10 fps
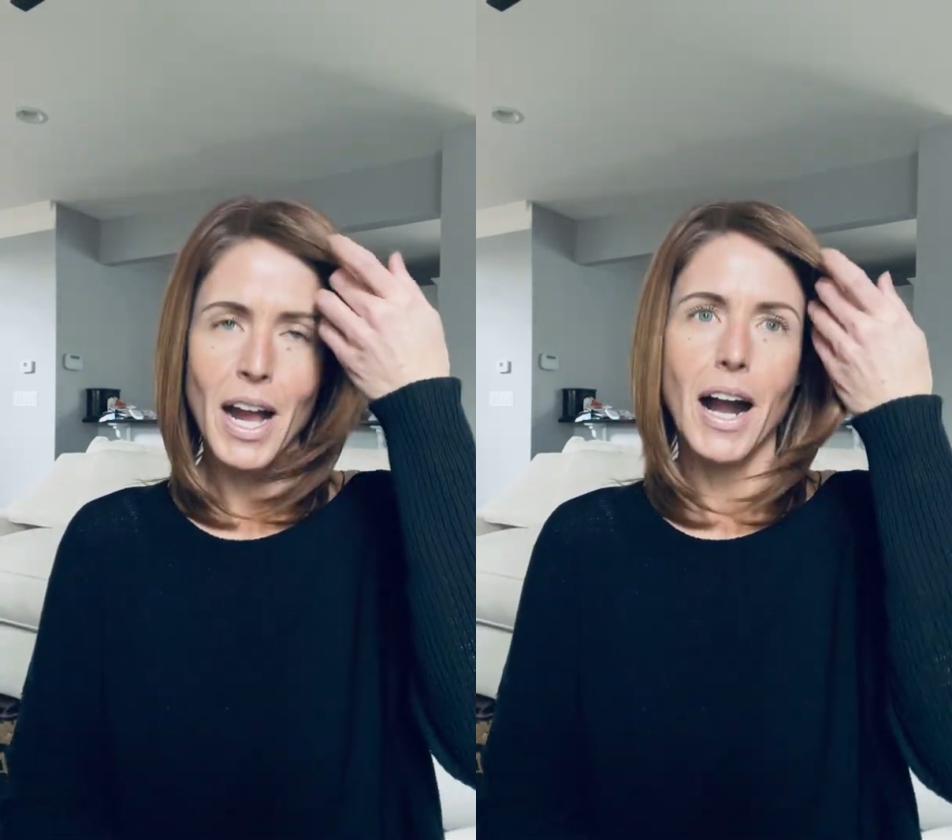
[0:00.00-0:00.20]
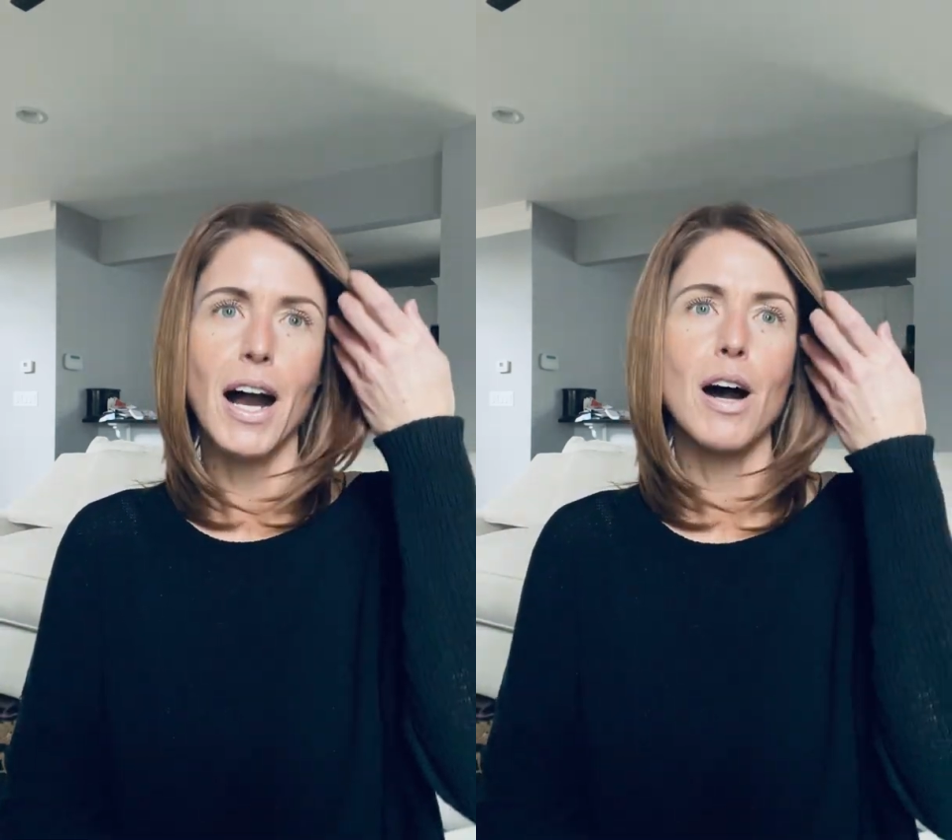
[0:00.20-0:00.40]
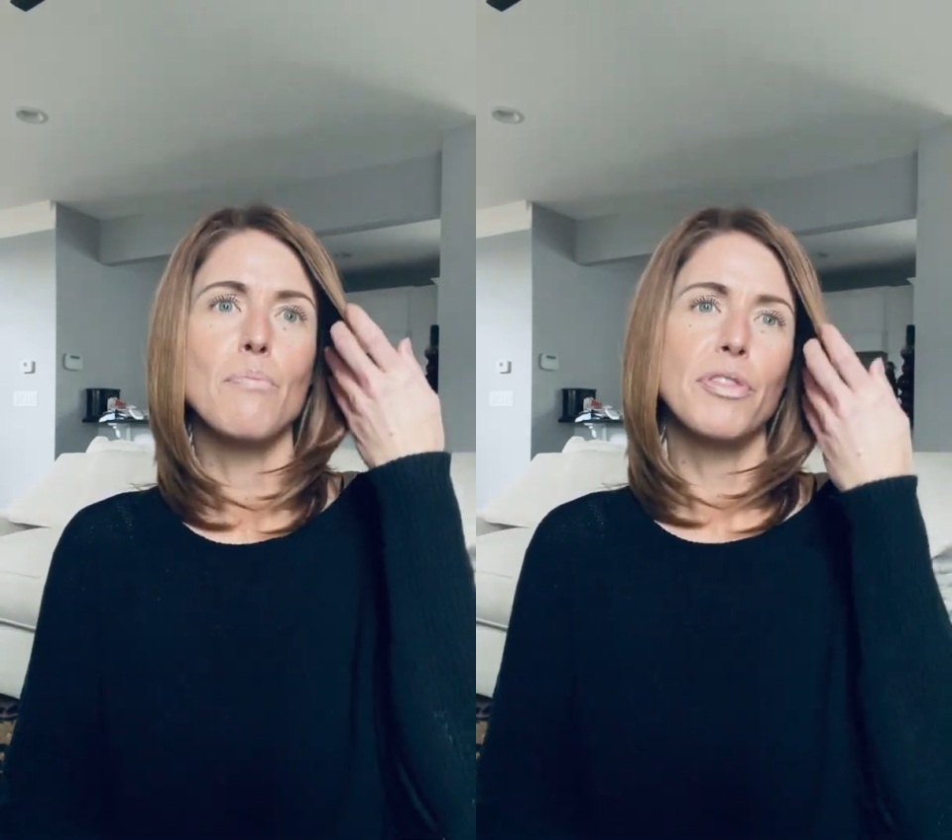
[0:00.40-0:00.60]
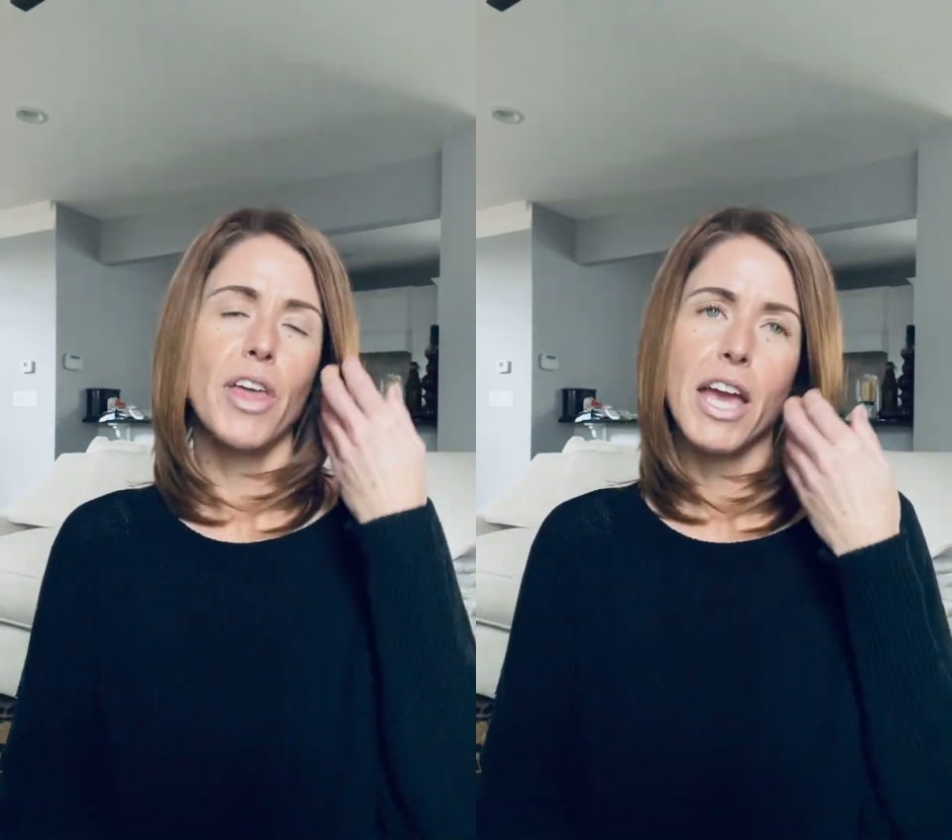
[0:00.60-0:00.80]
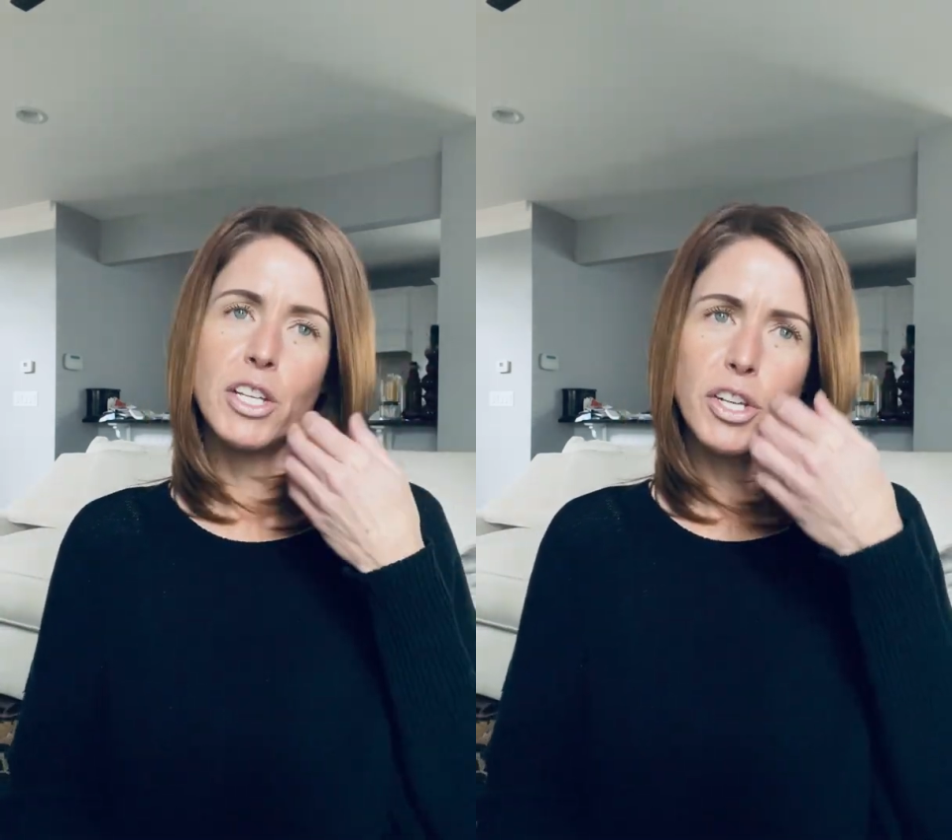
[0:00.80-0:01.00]
but
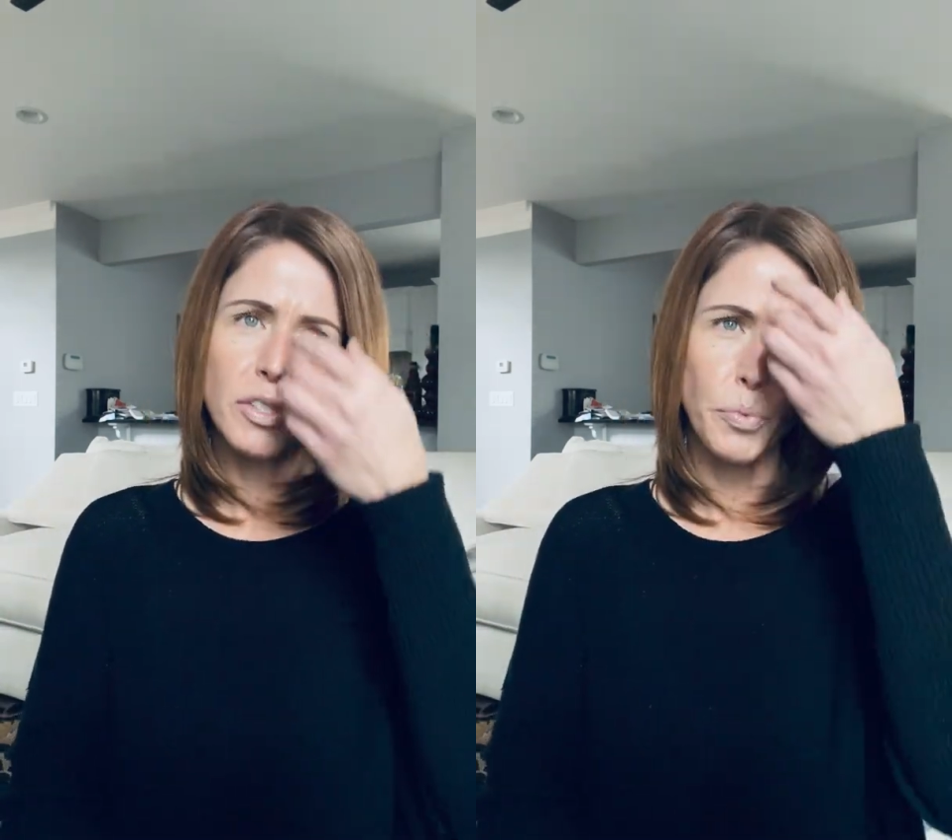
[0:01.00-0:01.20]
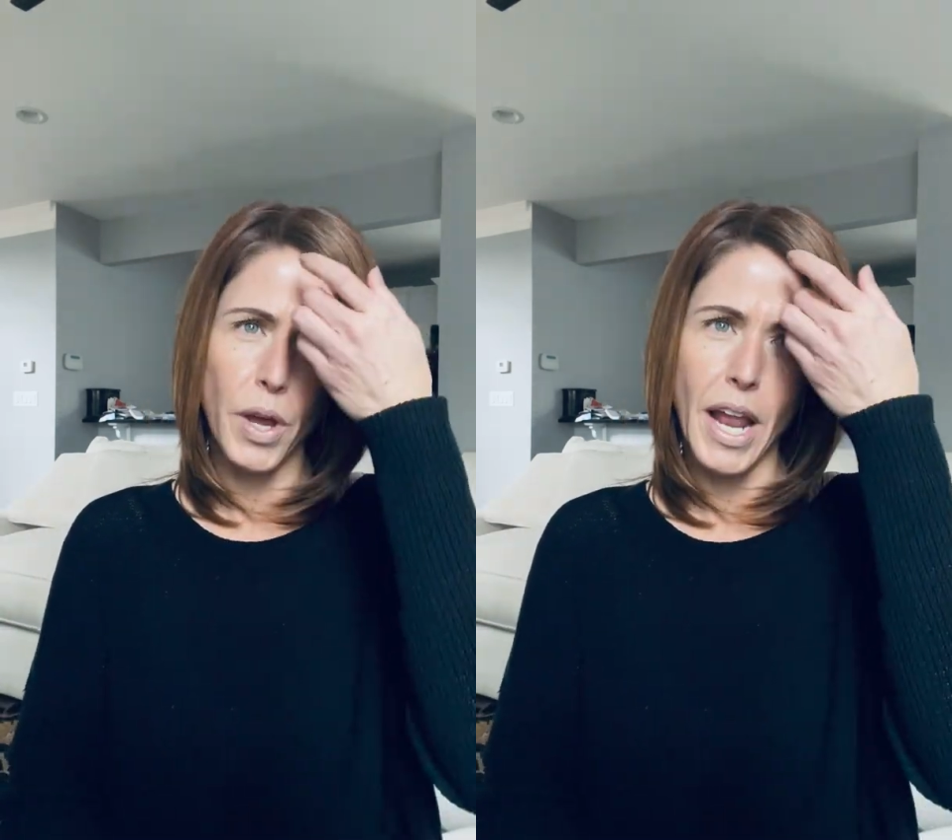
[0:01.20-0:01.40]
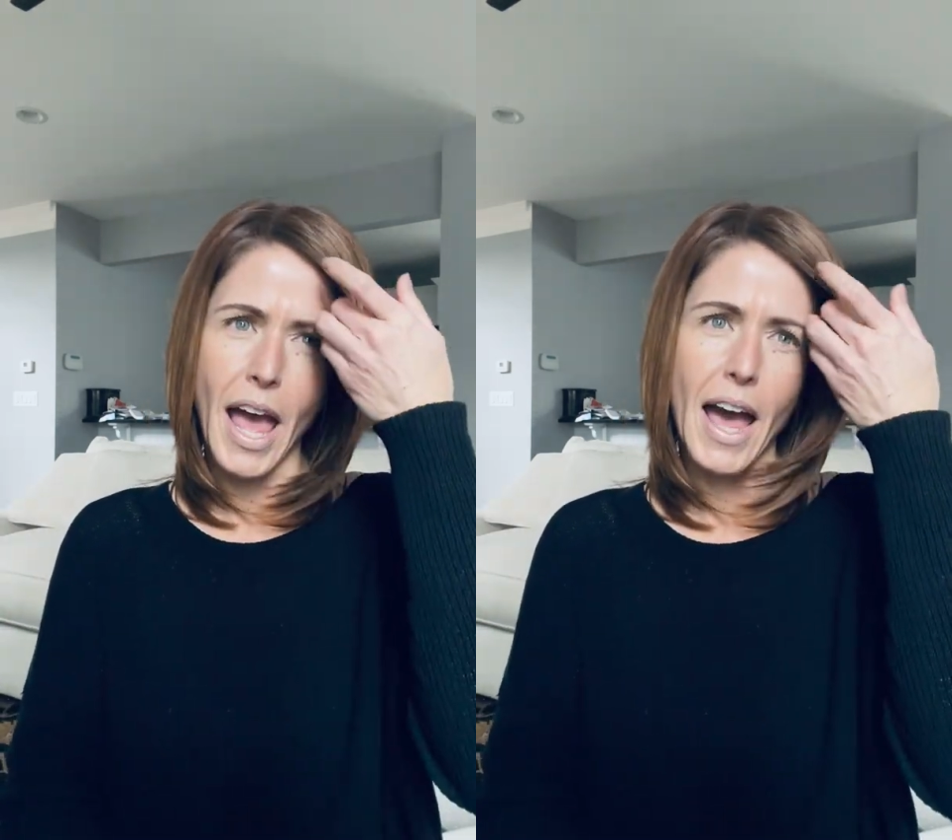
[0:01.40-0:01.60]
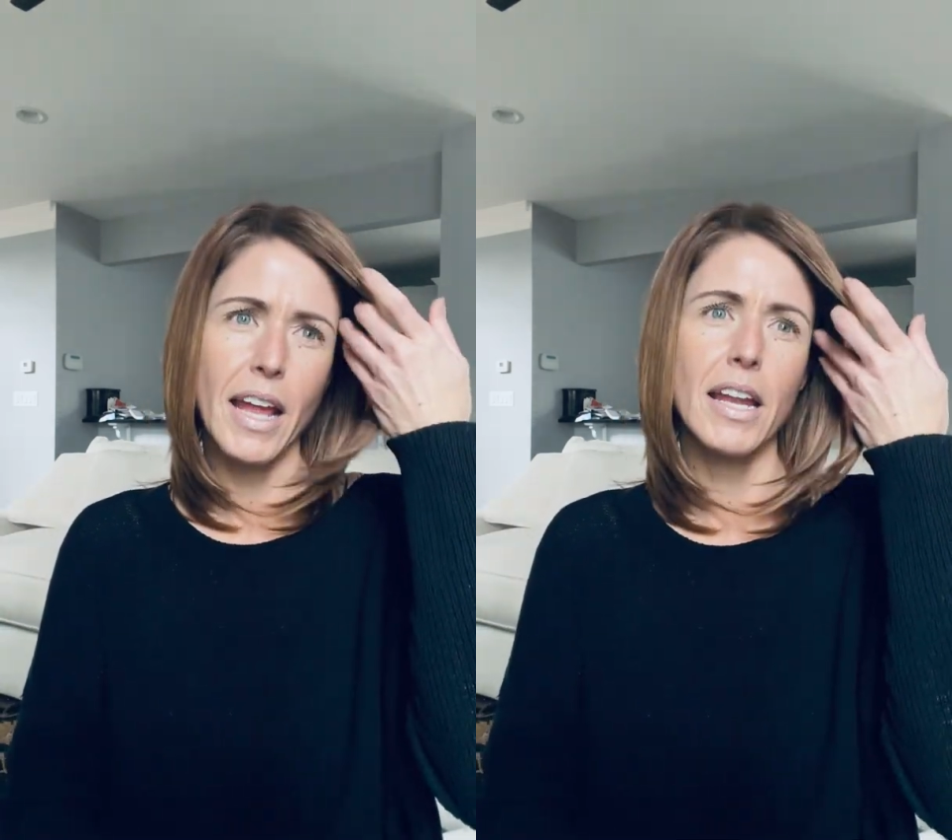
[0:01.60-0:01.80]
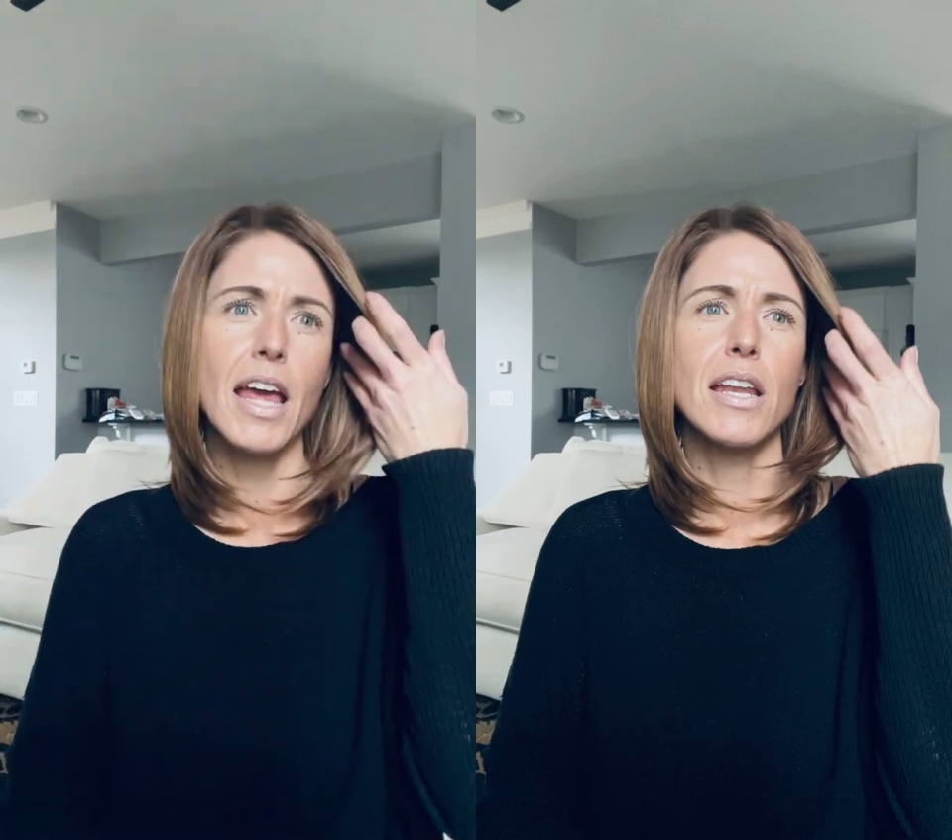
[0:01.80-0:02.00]
they just went at
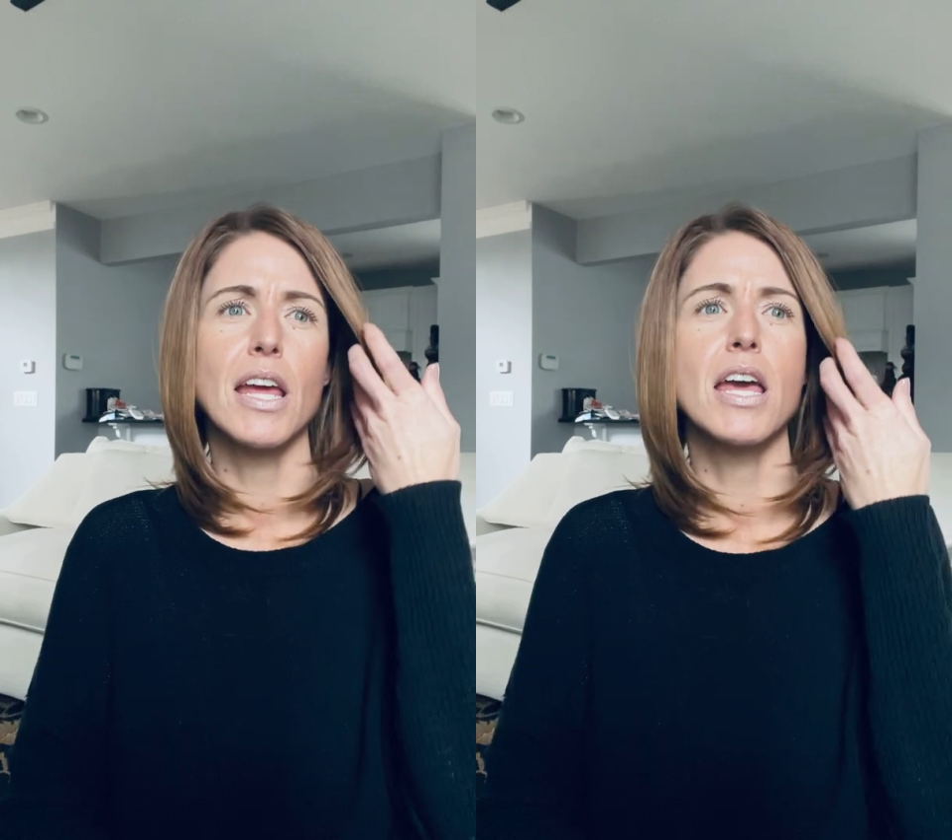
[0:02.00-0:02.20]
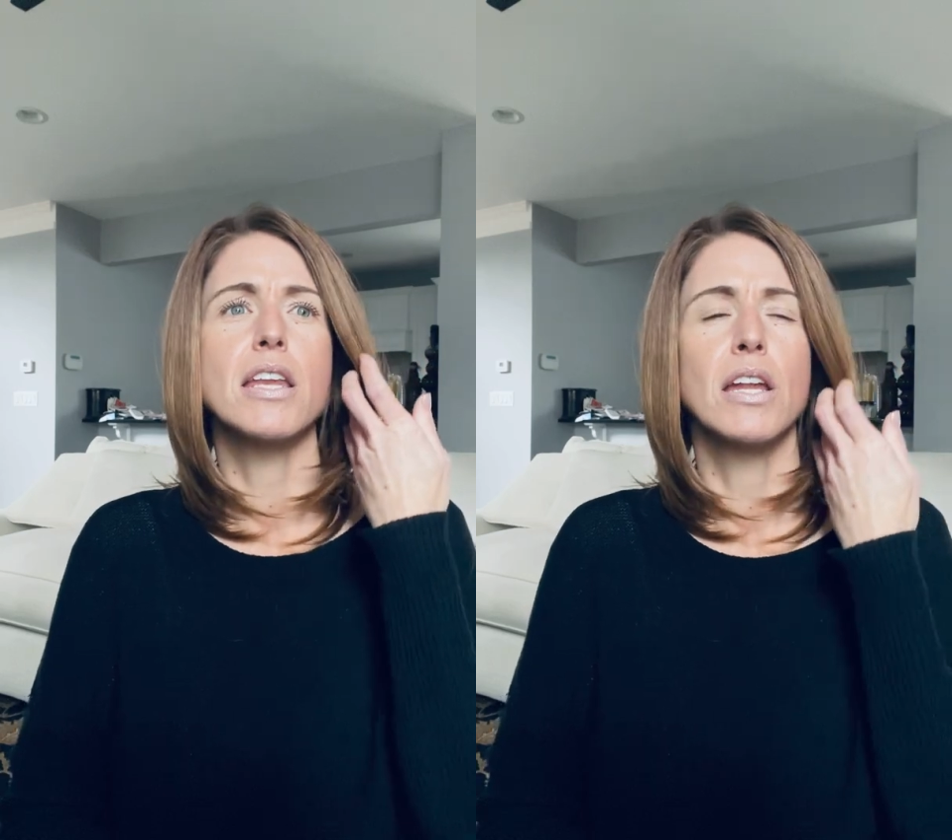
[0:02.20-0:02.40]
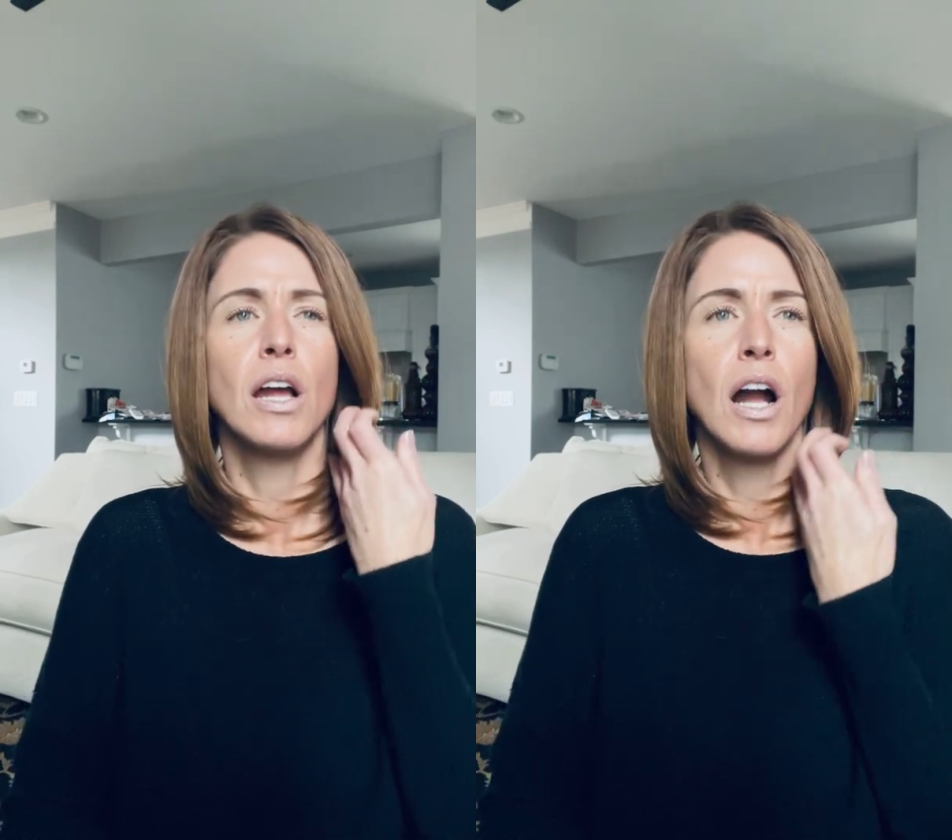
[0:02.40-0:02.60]
it, and